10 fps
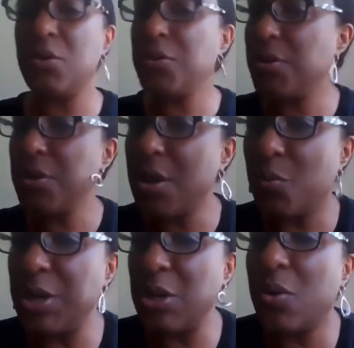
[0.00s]
oh, no,
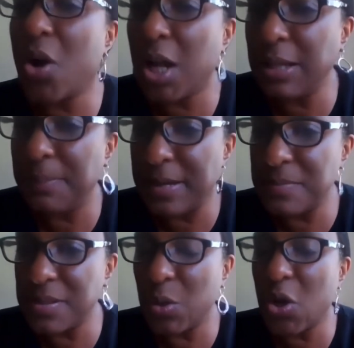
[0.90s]
we don't call it
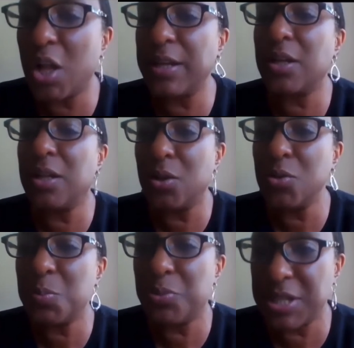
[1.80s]
bibs. We call it
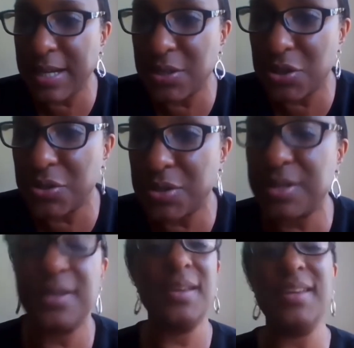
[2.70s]
clothes
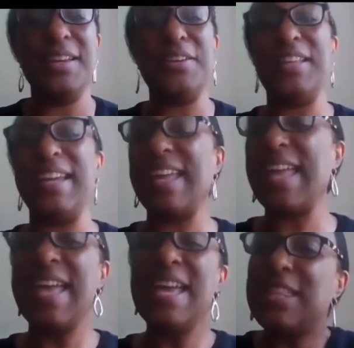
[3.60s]
protectors. Like
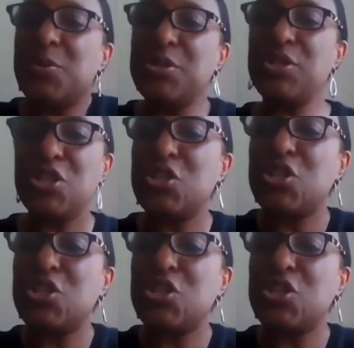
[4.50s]
there was just